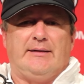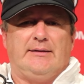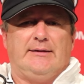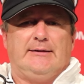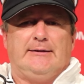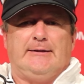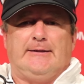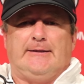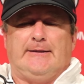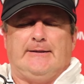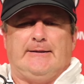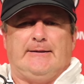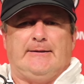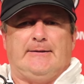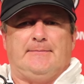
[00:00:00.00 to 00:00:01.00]

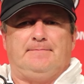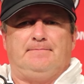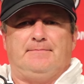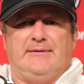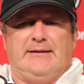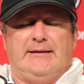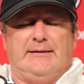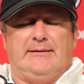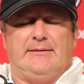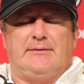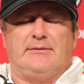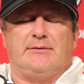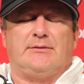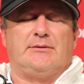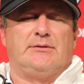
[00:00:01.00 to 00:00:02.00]
and
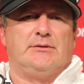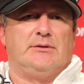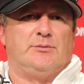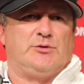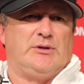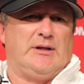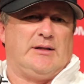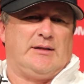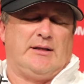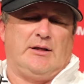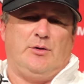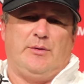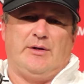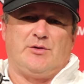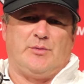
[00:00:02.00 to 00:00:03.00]
I'm trying to think
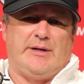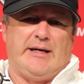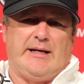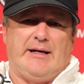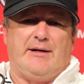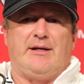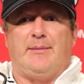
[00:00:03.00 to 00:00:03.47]
who else we had out.